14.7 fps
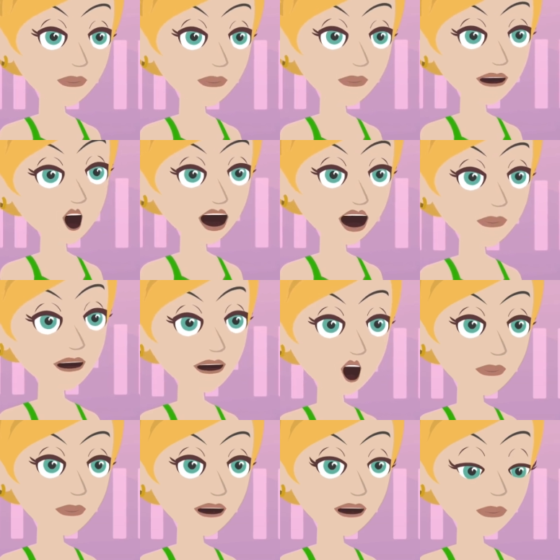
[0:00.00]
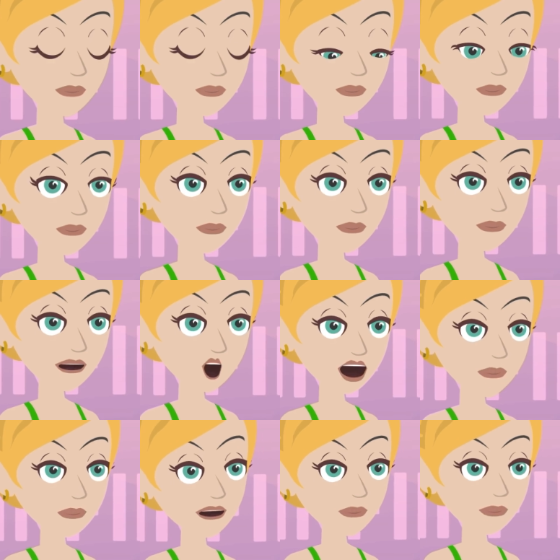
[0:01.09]
And I will ask the
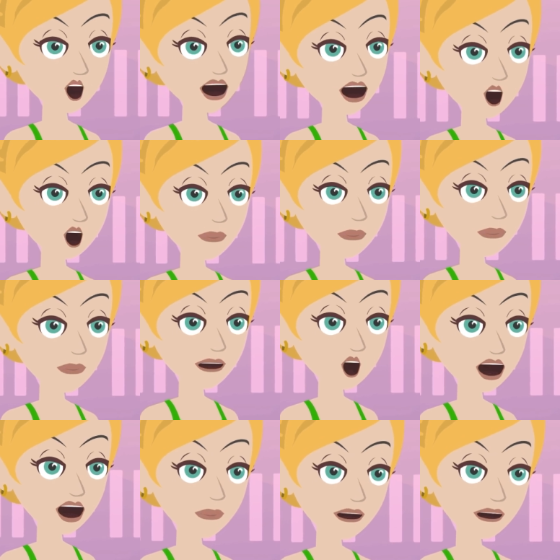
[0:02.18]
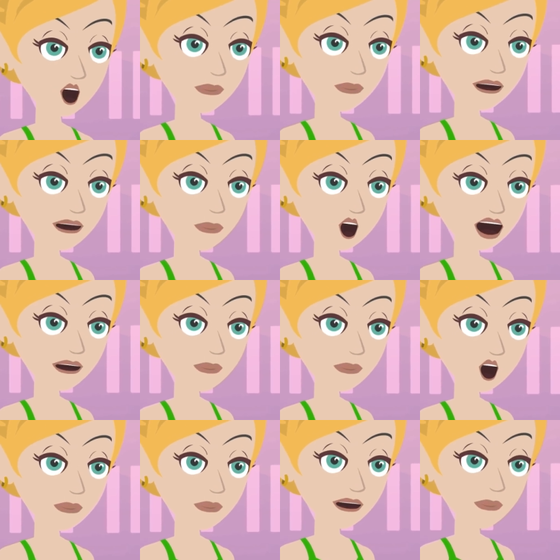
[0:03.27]
question, and then I will find a way of holding
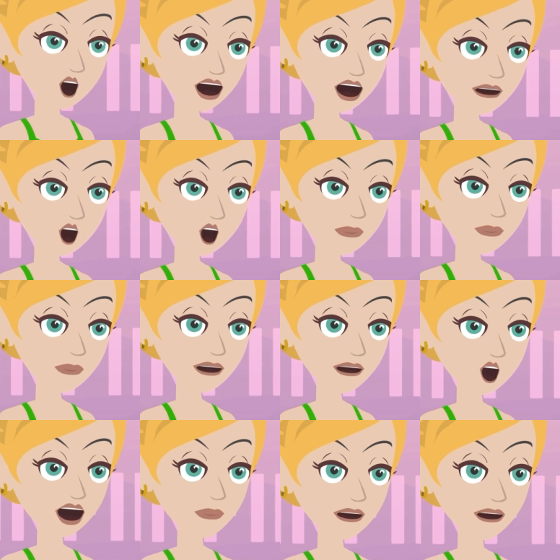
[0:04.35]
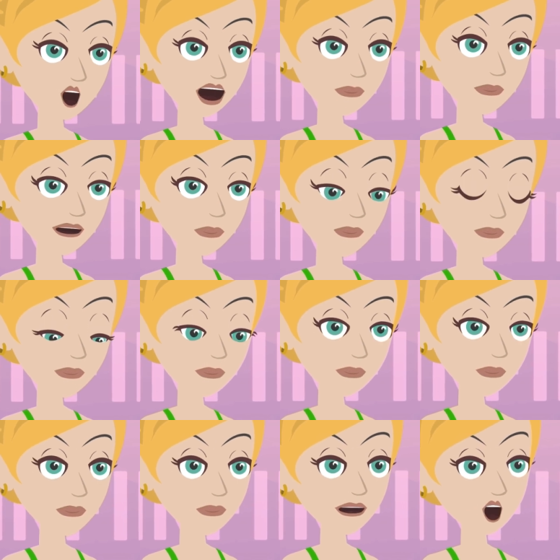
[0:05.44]
myself in a place where the answer can be
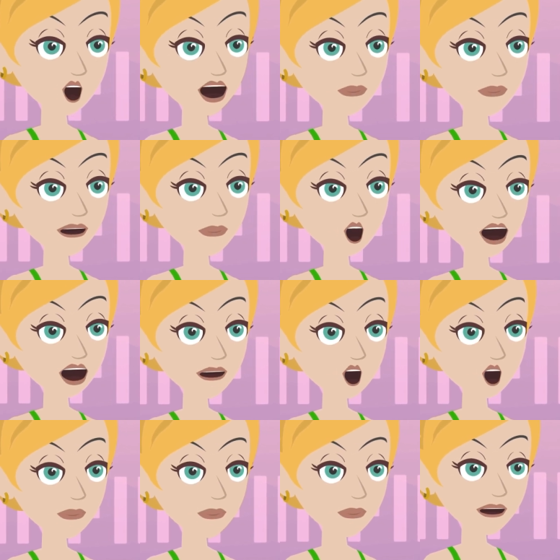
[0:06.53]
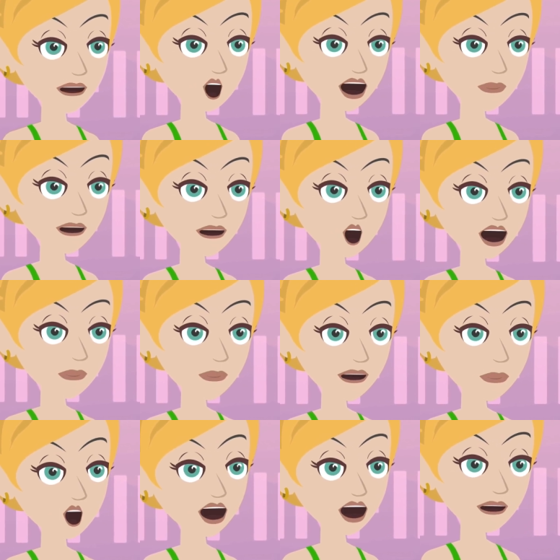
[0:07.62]
revealed to me. And
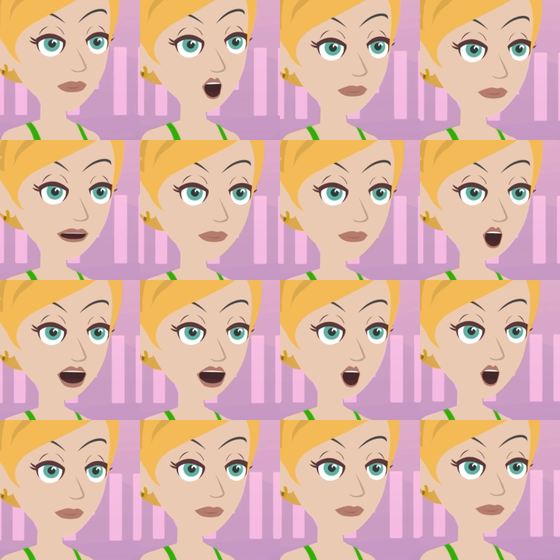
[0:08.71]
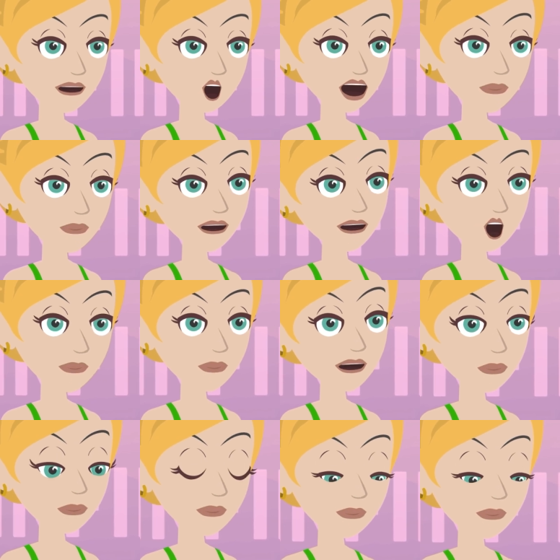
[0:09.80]
when we all get together in physical form, we'll
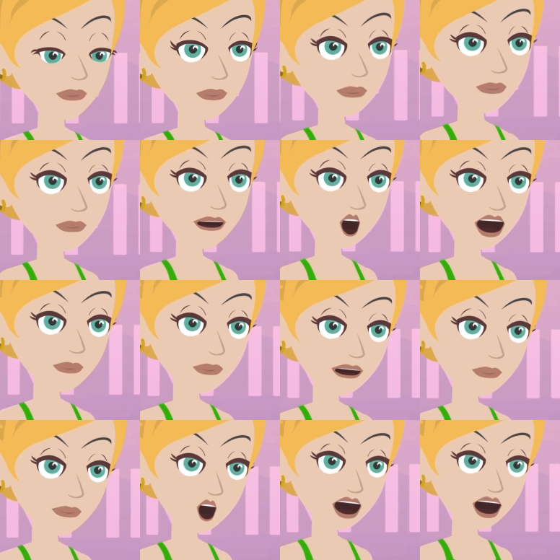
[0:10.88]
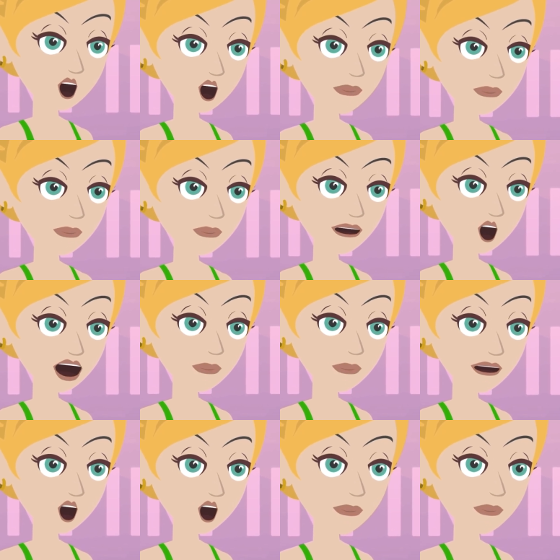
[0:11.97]
call that deliberate creation,
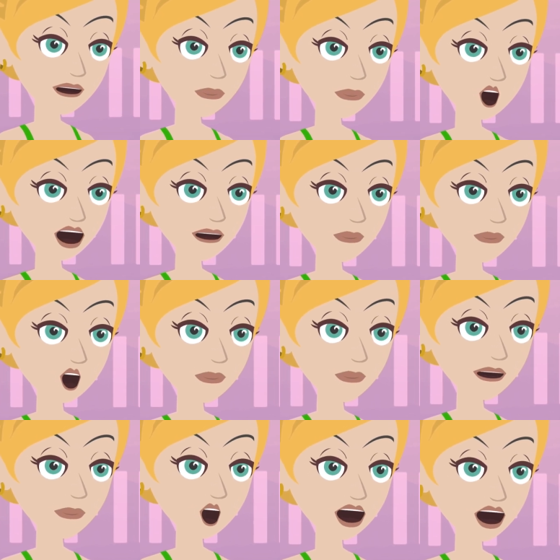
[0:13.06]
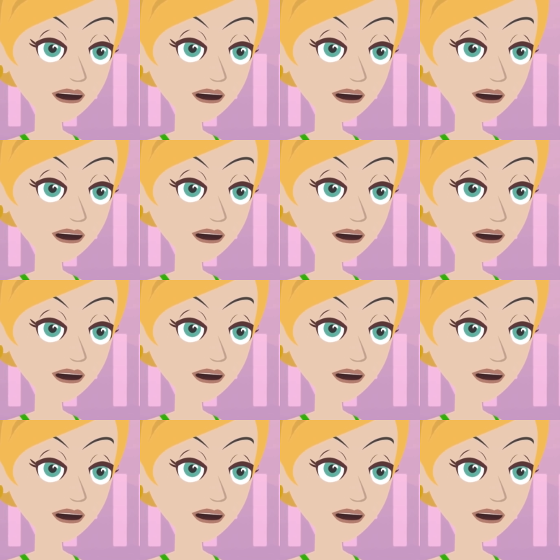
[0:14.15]
where I'll mix it up